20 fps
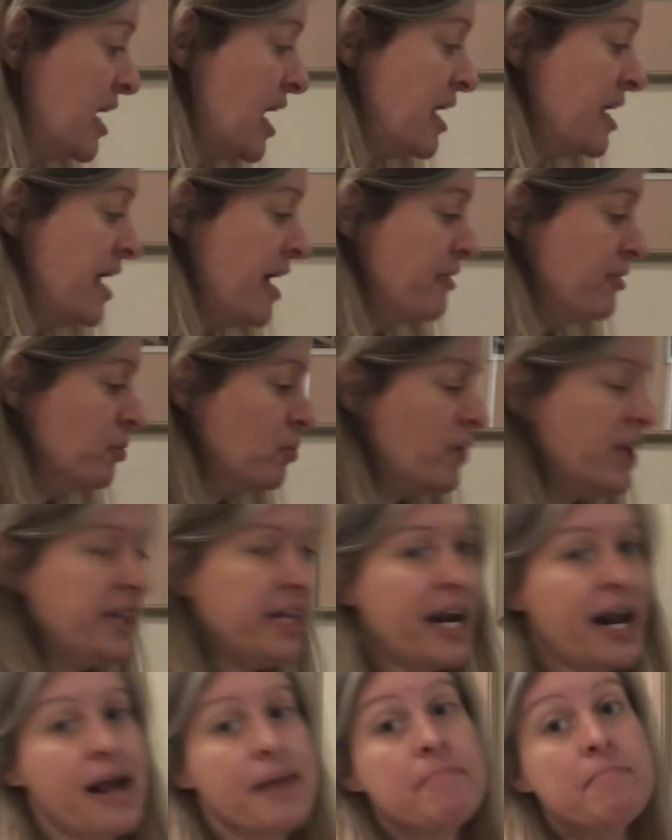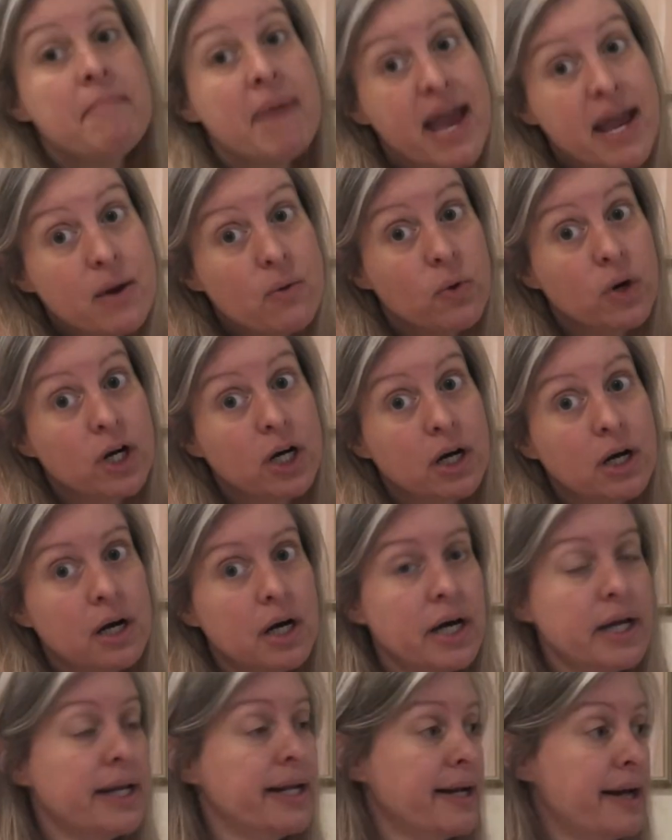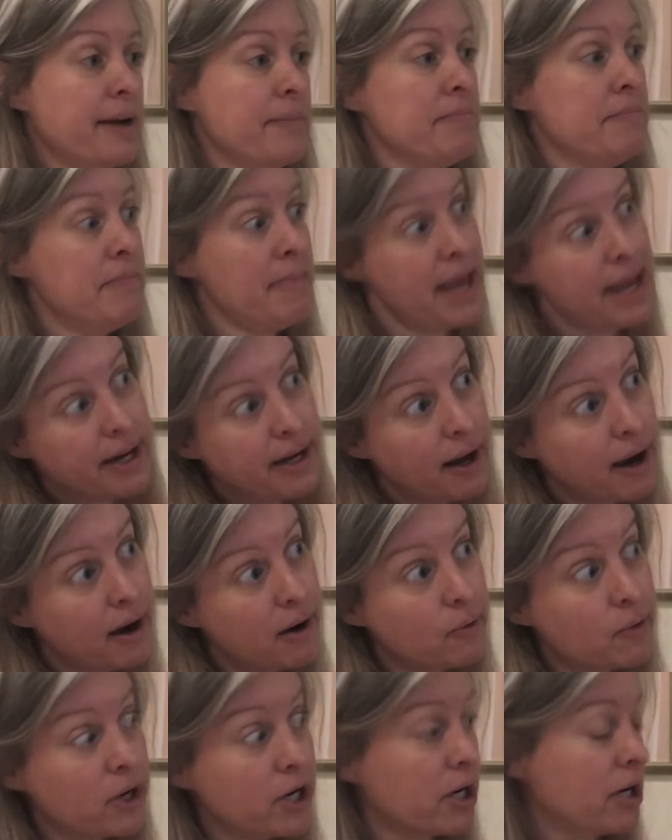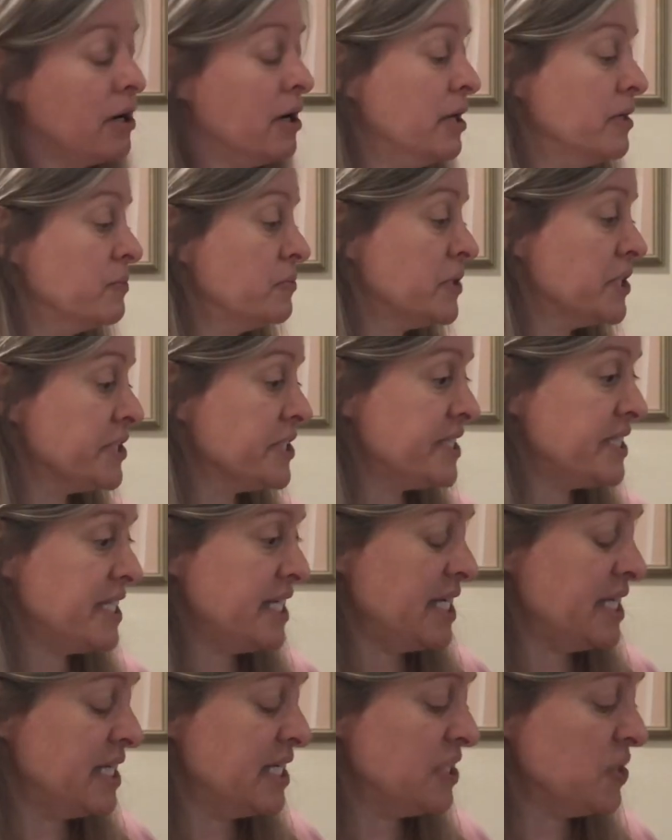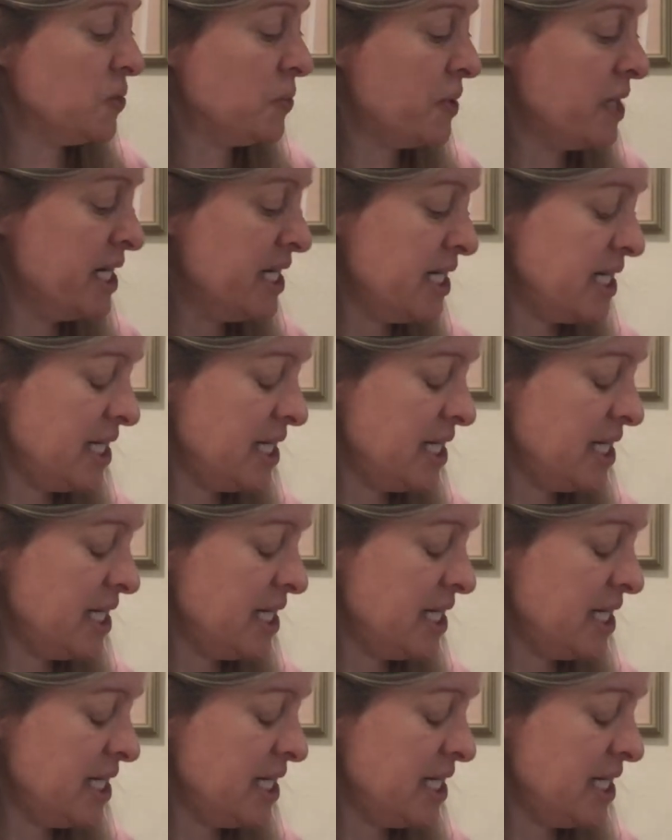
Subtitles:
another one that I may work on and I may not work on, we'll see. This one